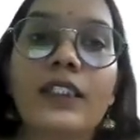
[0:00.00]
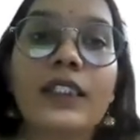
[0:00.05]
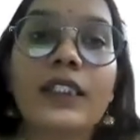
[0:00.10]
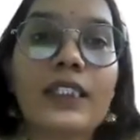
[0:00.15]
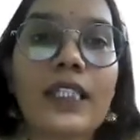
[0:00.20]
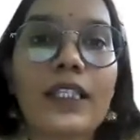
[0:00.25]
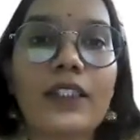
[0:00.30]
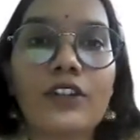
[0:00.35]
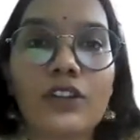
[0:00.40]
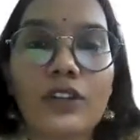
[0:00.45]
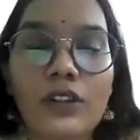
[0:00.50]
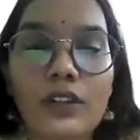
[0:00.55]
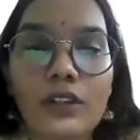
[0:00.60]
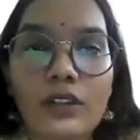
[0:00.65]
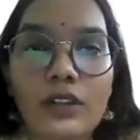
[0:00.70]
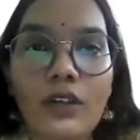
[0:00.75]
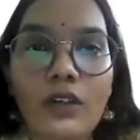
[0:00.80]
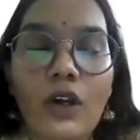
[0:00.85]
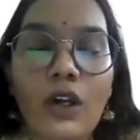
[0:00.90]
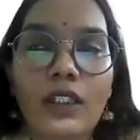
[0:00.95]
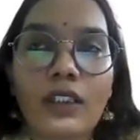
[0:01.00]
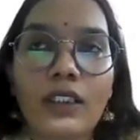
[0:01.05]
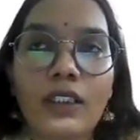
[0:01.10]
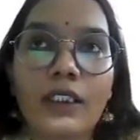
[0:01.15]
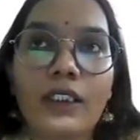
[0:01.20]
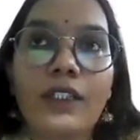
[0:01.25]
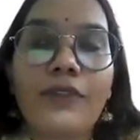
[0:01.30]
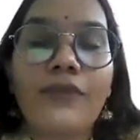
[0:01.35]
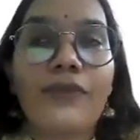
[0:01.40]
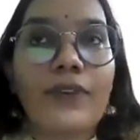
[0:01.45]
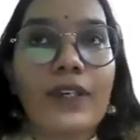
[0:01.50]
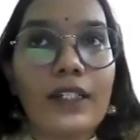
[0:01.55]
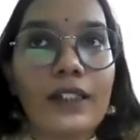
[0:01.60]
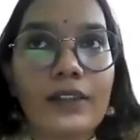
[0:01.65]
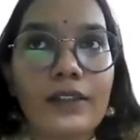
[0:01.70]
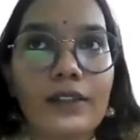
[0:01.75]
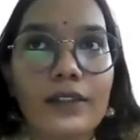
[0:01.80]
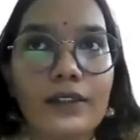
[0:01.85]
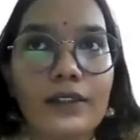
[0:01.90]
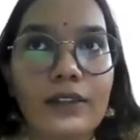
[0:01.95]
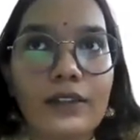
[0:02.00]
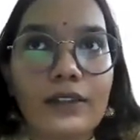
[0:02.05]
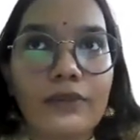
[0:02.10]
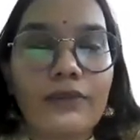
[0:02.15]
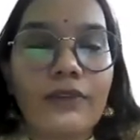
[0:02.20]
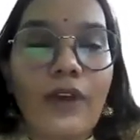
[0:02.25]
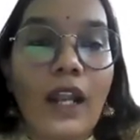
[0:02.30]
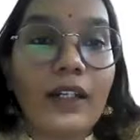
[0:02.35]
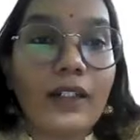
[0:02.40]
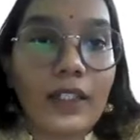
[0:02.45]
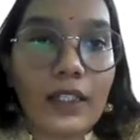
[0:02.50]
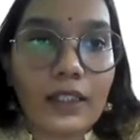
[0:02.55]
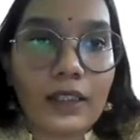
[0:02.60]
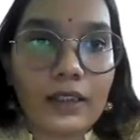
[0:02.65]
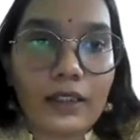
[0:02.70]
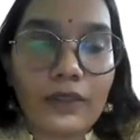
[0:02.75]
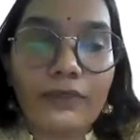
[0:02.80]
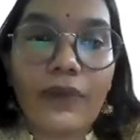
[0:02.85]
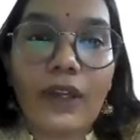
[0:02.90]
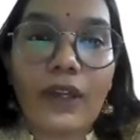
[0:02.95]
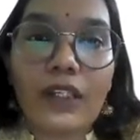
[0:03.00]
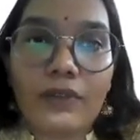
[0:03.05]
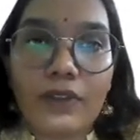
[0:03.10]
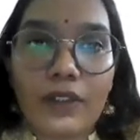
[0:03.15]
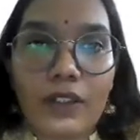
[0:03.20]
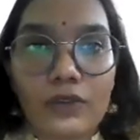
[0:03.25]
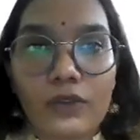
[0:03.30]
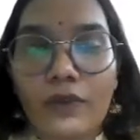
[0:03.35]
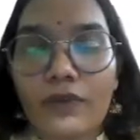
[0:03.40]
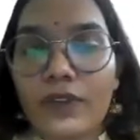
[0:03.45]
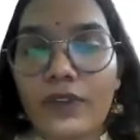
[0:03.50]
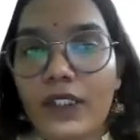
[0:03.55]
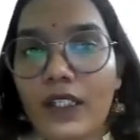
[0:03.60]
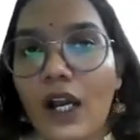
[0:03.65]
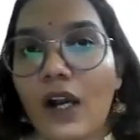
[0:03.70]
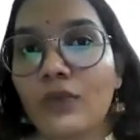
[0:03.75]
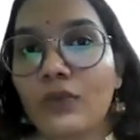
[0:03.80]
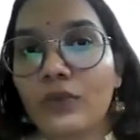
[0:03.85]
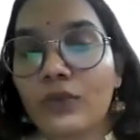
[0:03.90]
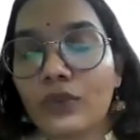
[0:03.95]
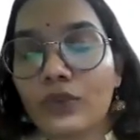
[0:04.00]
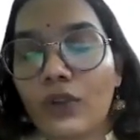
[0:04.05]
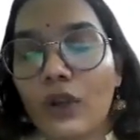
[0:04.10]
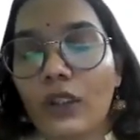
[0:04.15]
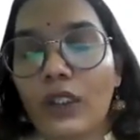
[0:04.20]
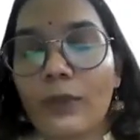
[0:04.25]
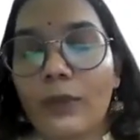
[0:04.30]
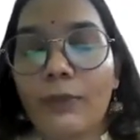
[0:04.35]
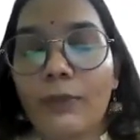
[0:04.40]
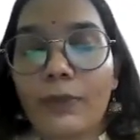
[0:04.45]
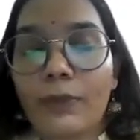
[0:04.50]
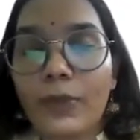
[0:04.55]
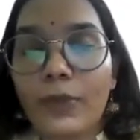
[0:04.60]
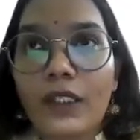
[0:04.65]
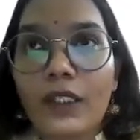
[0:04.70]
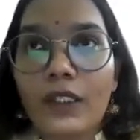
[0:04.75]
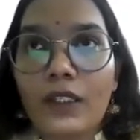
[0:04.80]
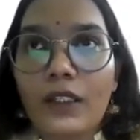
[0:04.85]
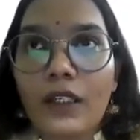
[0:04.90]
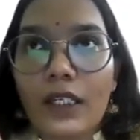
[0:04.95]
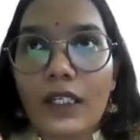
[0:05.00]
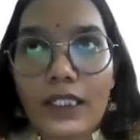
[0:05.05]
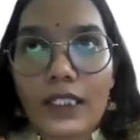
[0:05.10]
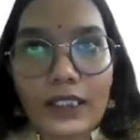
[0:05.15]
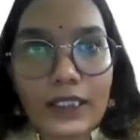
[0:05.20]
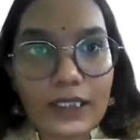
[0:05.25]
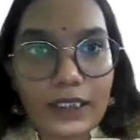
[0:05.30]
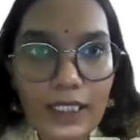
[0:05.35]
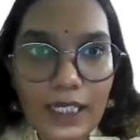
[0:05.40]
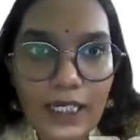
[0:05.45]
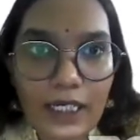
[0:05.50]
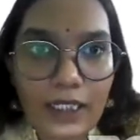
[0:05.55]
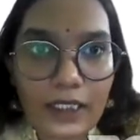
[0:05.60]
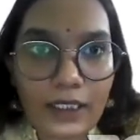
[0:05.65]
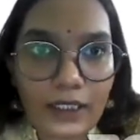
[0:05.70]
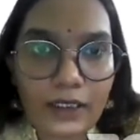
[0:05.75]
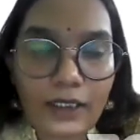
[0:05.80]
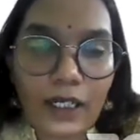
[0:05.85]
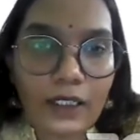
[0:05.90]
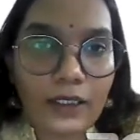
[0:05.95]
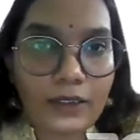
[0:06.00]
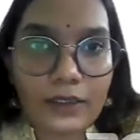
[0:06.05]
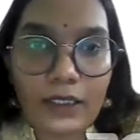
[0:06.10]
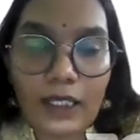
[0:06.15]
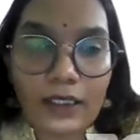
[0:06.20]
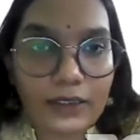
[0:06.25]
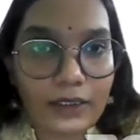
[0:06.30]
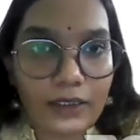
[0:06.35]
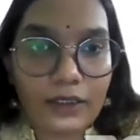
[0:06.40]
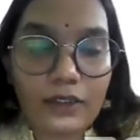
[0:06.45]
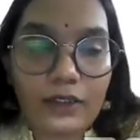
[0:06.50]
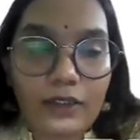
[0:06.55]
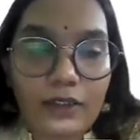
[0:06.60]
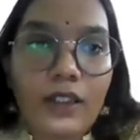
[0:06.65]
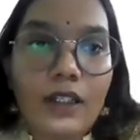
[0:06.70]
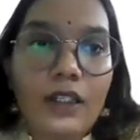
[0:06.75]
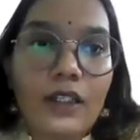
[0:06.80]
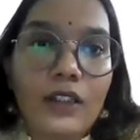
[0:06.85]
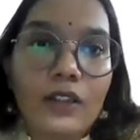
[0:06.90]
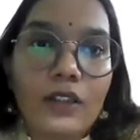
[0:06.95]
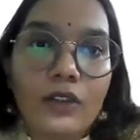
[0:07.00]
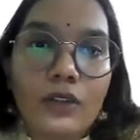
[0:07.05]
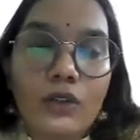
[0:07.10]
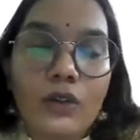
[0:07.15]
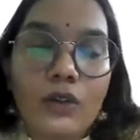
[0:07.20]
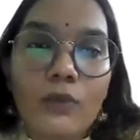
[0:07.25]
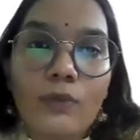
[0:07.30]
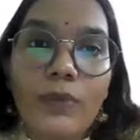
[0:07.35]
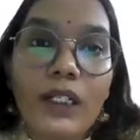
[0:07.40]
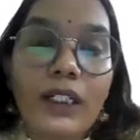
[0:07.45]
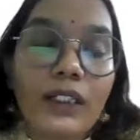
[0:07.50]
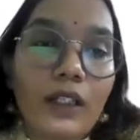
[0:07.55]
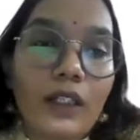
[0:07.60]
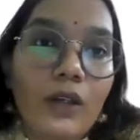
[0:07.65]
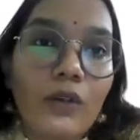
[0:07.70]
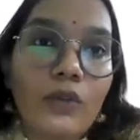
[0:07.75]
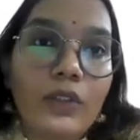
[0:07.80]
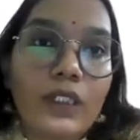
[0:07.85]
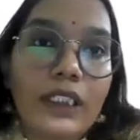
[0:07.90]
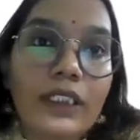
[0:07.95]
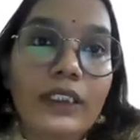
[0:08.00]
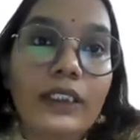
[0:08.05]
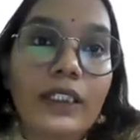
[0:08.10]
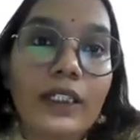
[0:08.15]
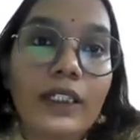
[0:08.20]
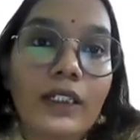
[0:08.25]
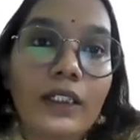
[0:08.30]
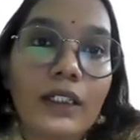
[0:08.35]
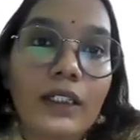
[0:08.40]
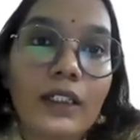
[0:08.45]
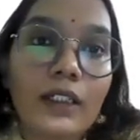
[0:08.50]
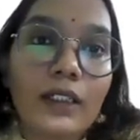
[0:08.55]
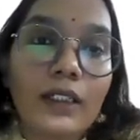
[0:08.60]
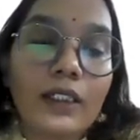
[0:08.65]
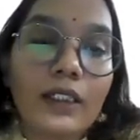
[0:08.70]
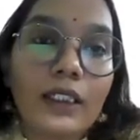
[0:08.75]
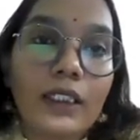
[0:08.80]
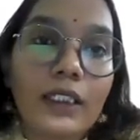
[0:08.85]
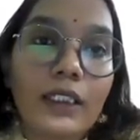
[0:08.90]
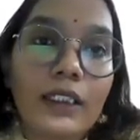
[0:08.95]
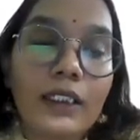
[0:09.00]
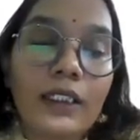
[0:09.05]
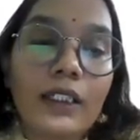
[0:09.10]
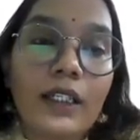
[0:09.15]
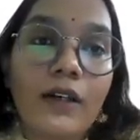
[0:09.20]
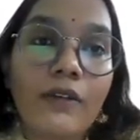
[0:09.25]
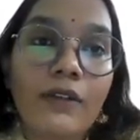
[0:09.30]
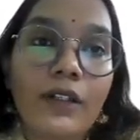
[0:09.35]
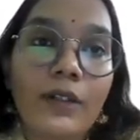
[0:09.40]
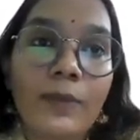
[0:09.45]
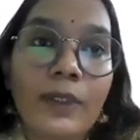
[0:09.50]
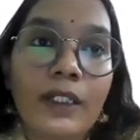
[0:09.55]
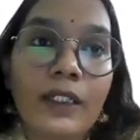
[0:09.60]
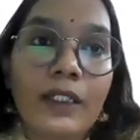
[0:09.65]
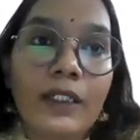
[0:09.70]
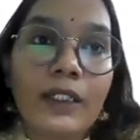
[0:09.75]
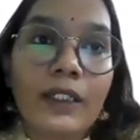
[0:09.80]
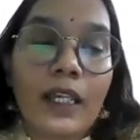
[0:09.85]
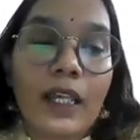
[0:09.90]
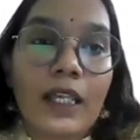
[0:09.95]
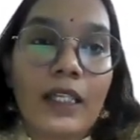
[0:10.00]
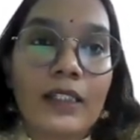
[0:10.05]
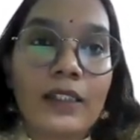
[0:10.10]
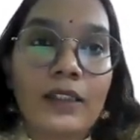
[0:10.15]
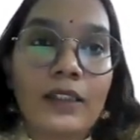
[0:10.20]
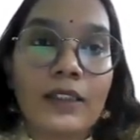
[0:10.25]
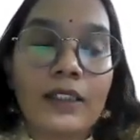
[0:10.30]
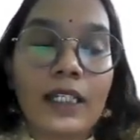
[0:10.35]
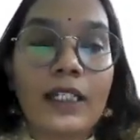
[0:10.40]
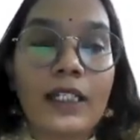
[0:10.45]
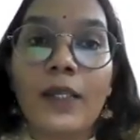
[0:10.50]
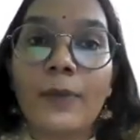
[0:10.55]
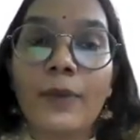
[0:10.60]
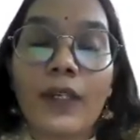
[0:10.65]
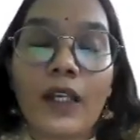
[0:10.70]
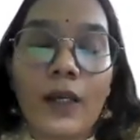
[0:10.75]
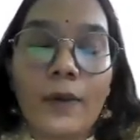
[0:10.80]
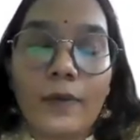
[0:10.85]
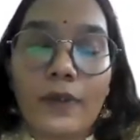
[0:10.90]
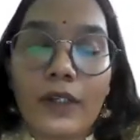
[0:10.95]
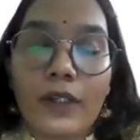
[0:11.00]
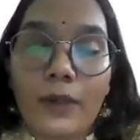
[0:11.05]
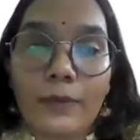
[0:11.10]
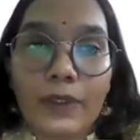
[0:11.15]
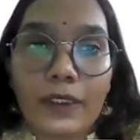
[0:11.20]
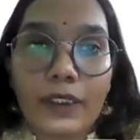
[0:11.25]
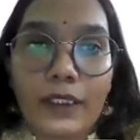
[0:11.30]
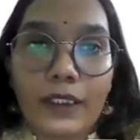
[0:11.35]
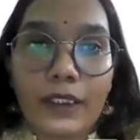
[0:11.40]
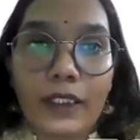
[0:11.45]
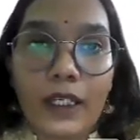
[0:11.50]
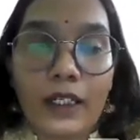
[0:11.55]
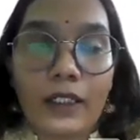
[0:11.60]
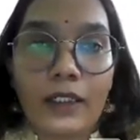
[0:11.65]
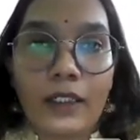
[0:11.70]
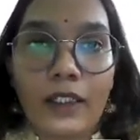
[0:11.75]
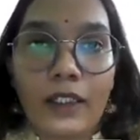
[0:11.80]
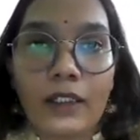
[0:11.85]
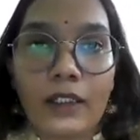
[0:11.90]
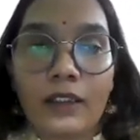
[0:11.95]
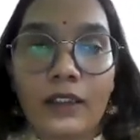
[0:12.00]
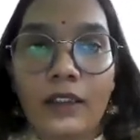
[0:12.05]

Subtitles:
session or the differences until the 5 years of the house or the in the state that succeeds. So, but now recently the government has set up a committee under